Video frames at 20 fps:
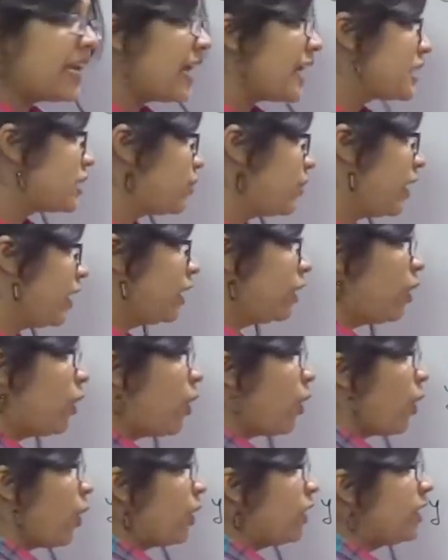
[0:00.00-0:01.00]
as well
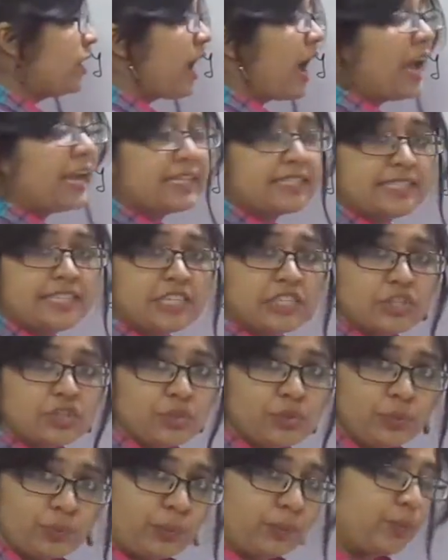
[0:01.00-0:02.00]
on
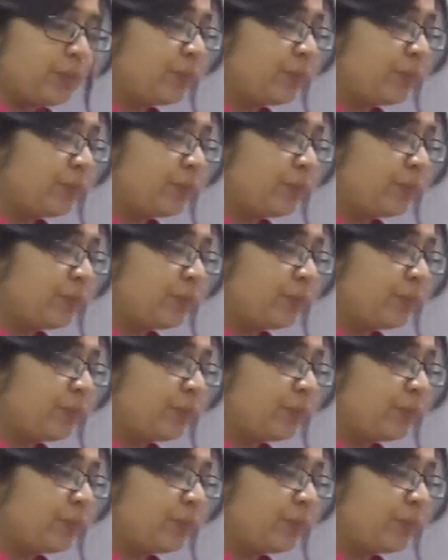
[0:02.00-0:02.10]
IC2.